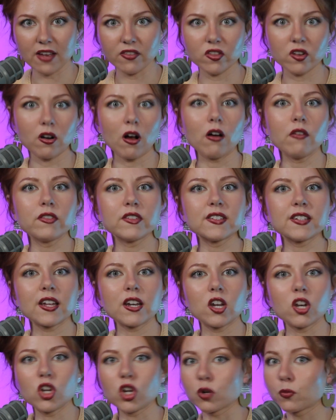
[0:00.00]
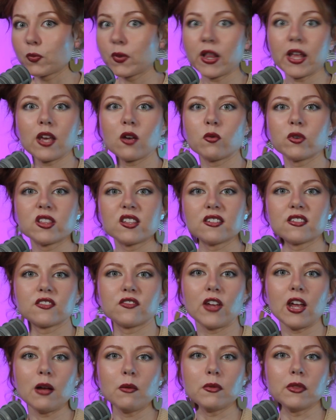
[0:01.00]
and then all of a sudden you're playing with this
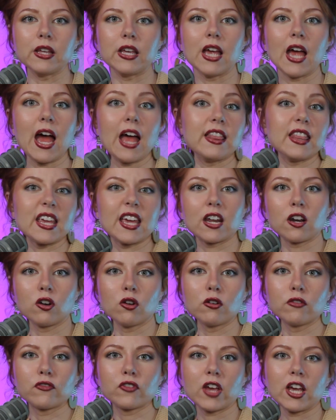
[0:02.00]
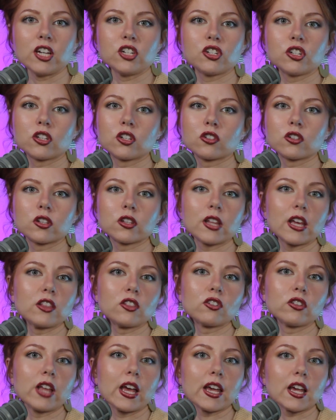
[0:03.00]
family and they get a notification
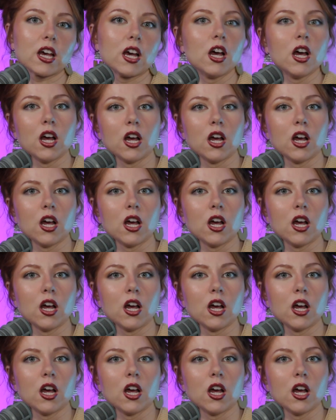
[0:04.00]
and they're like,